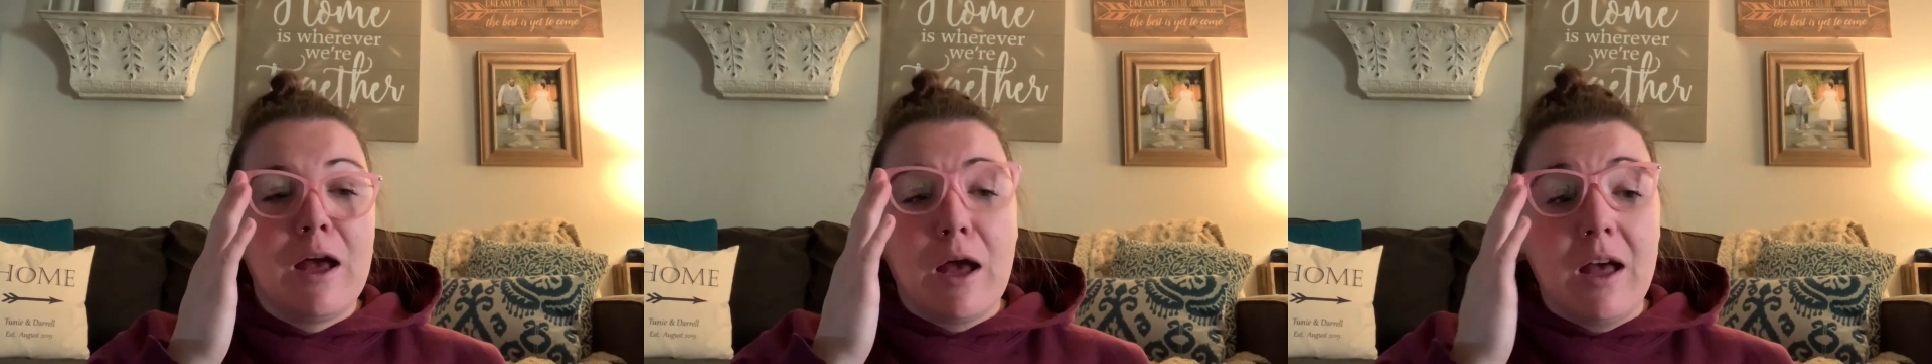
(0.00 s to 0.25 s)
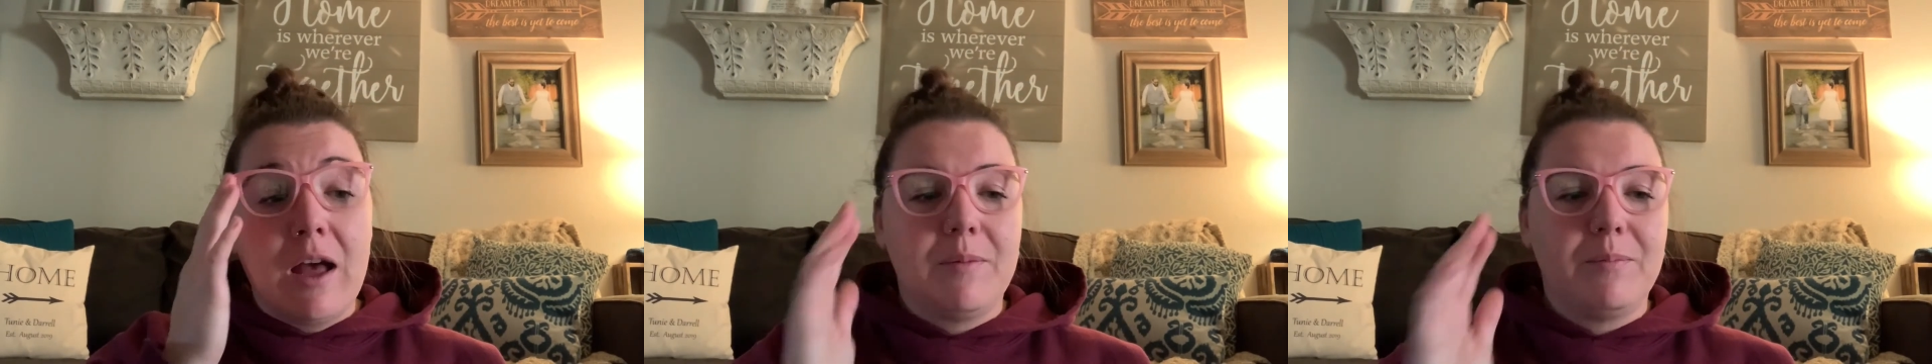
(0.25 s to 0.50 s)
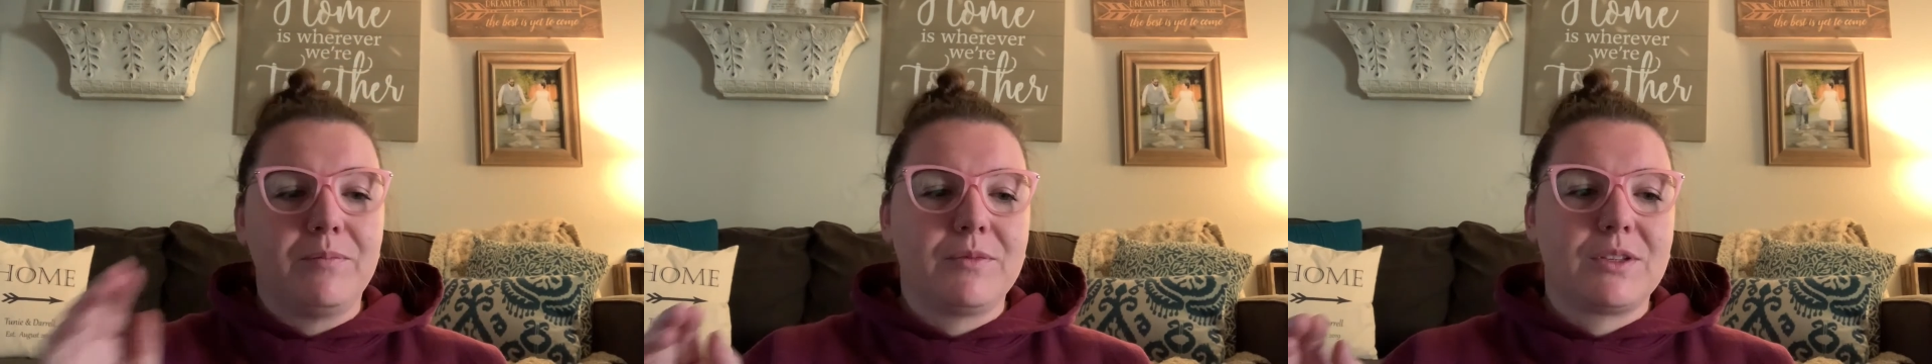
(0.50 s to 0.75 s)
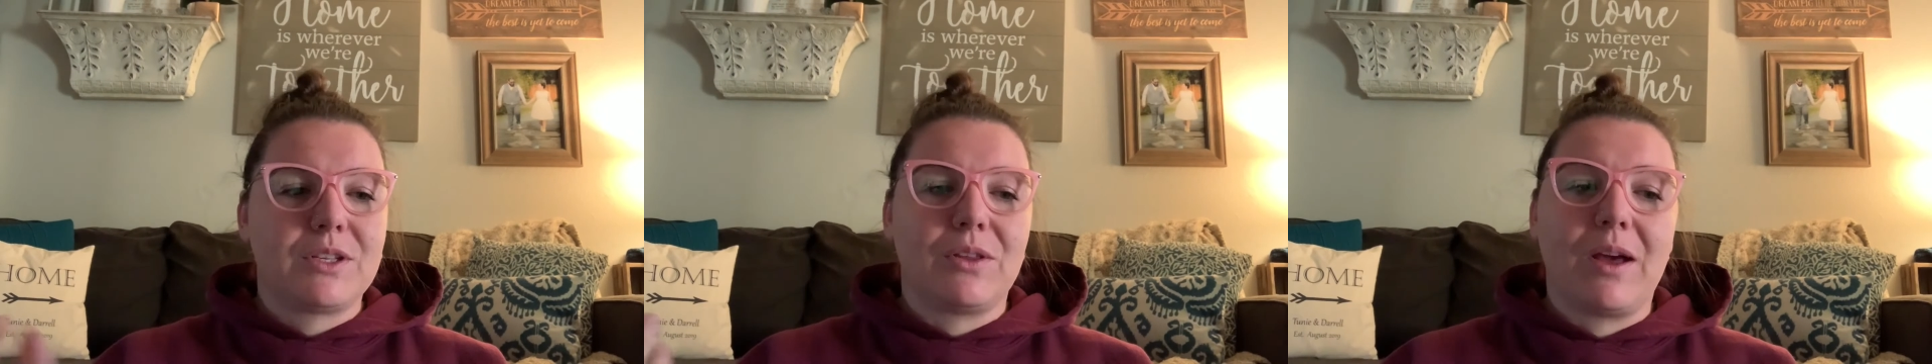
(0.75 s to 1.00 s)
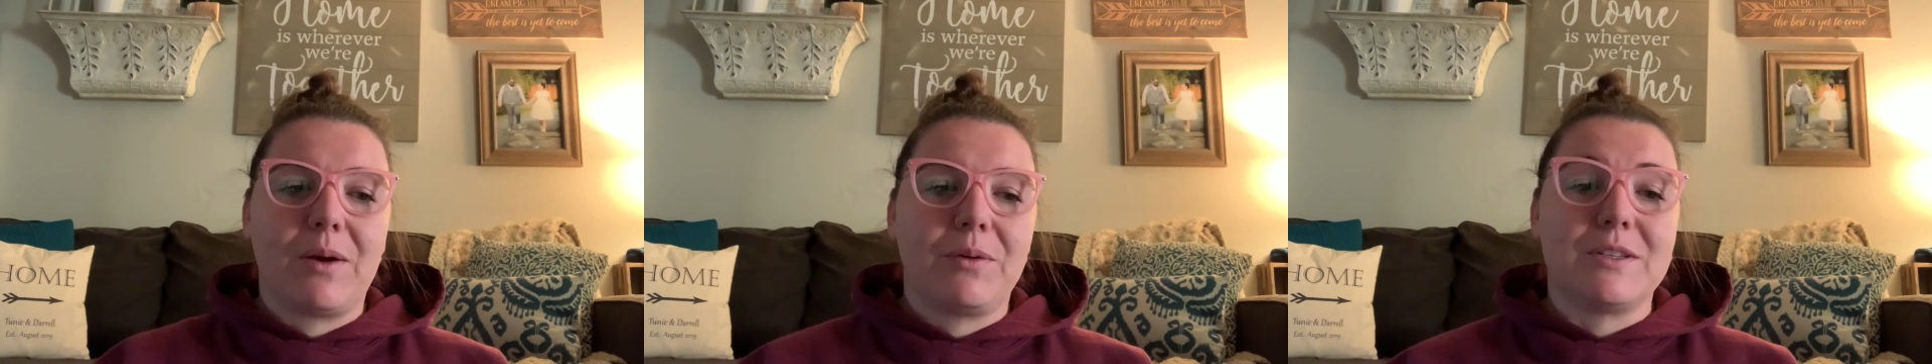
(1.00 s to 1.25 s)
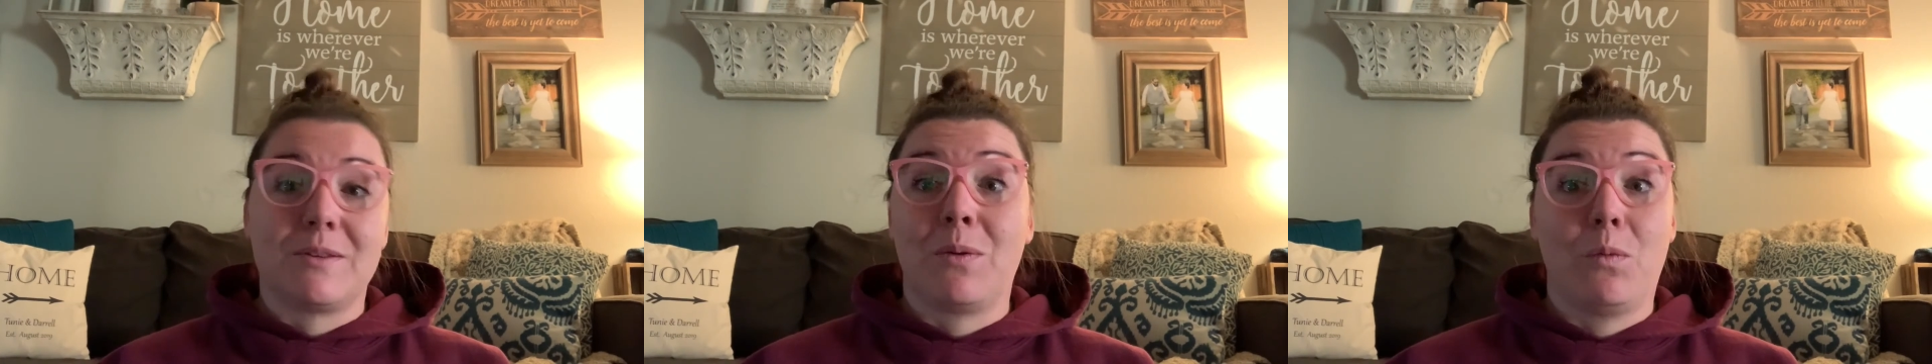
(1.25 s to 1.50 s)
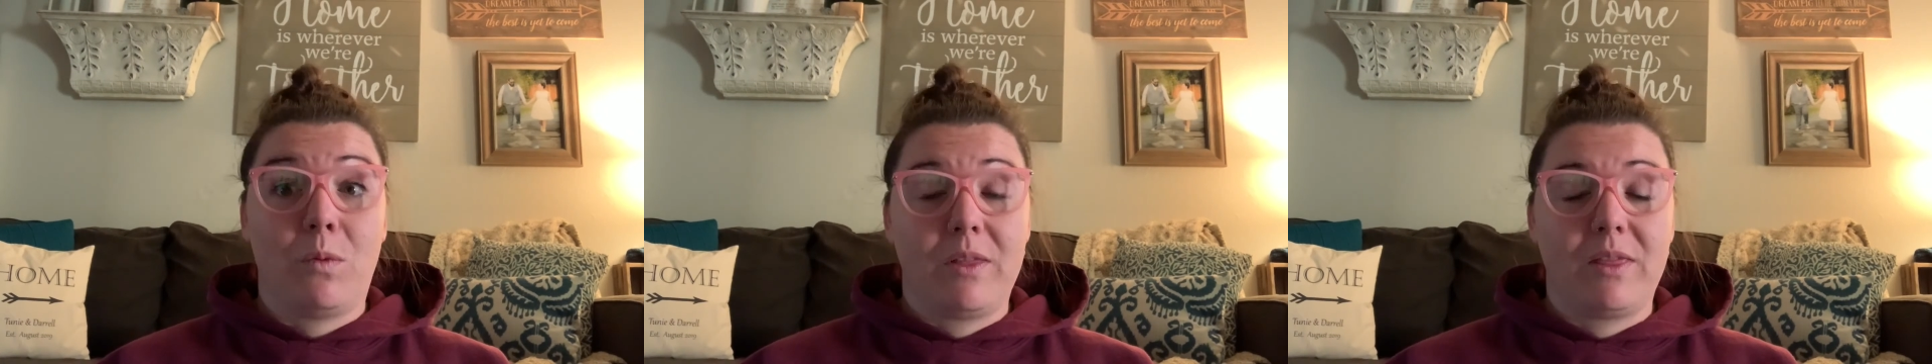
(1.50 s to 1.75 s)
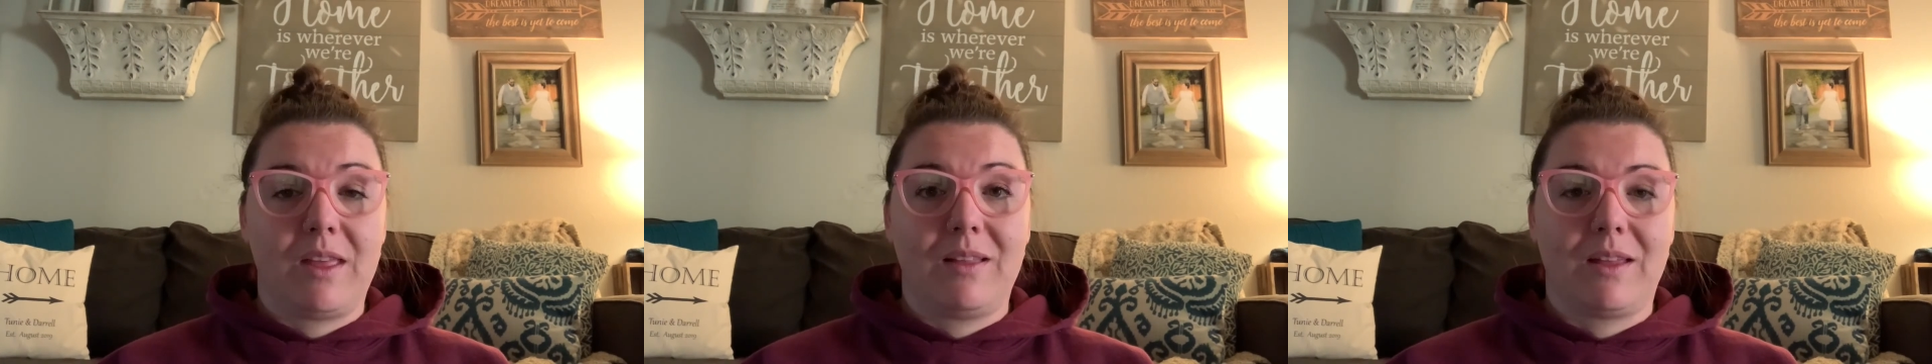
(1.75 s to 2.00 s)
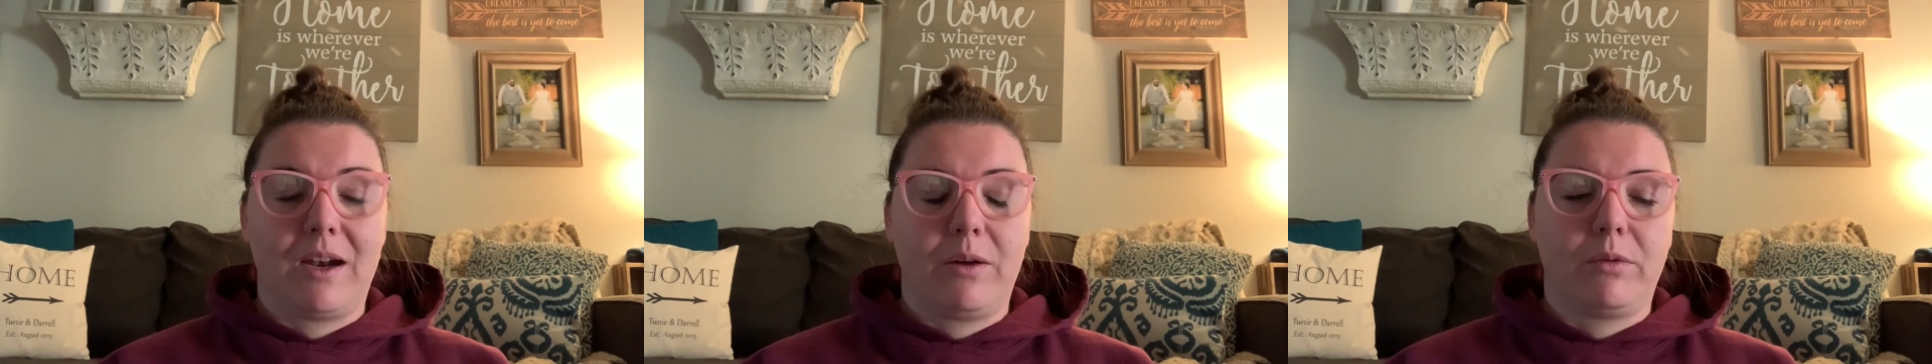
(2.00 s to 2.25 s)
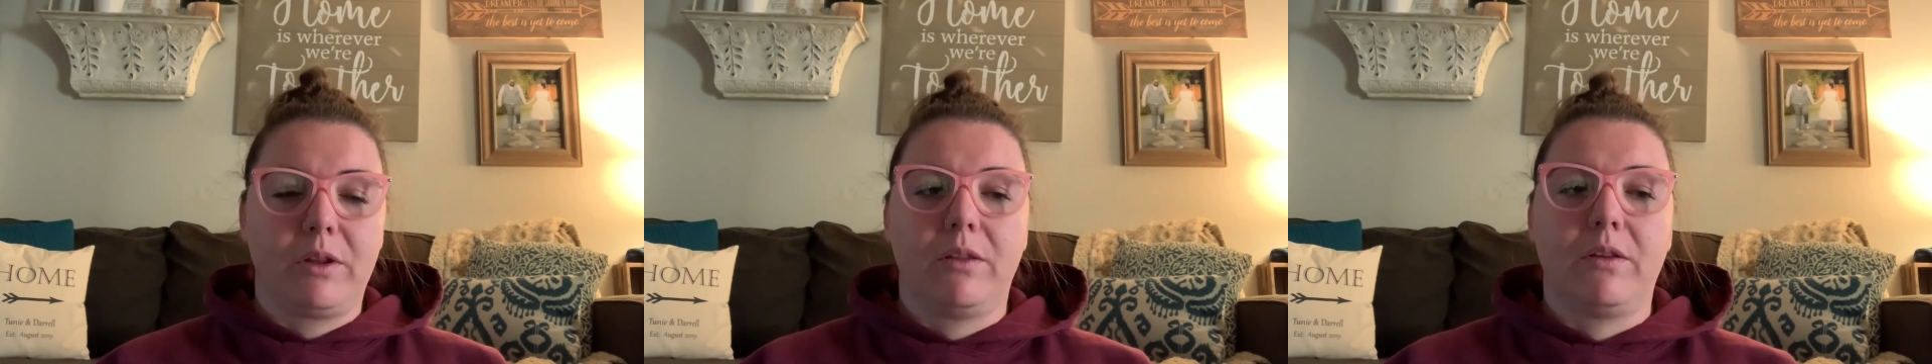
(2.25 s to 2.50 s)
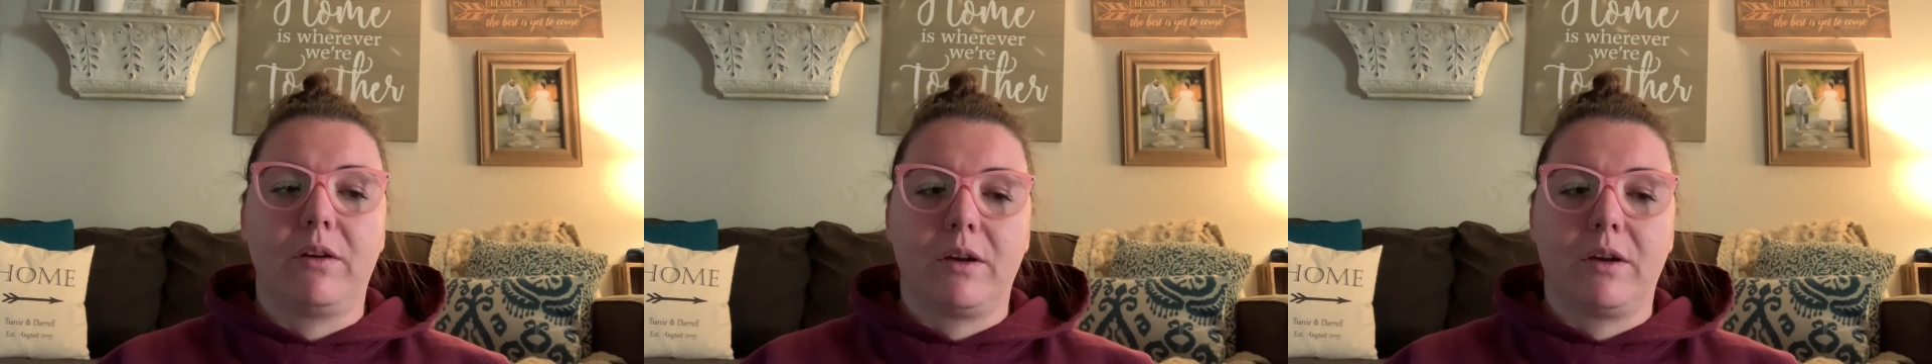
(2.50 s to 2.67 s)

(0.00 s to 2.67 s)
So that was one thing that I really learned,